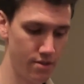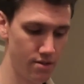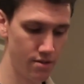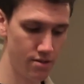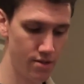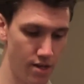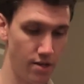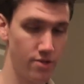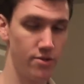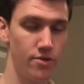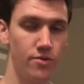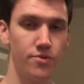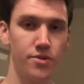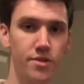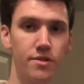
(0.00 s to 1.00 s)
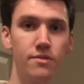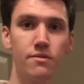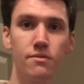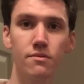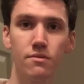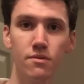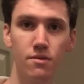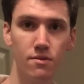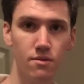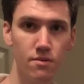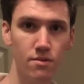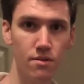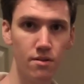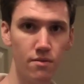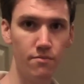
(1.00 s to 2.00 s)
it's oh. like Zeus,
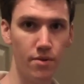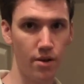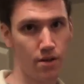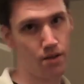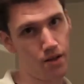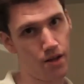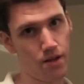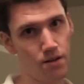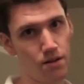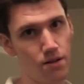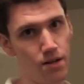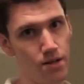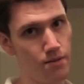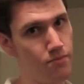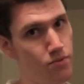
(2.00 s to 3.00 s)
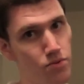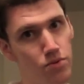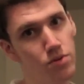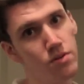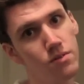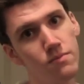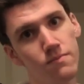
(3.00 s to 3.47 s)
but like in a pool.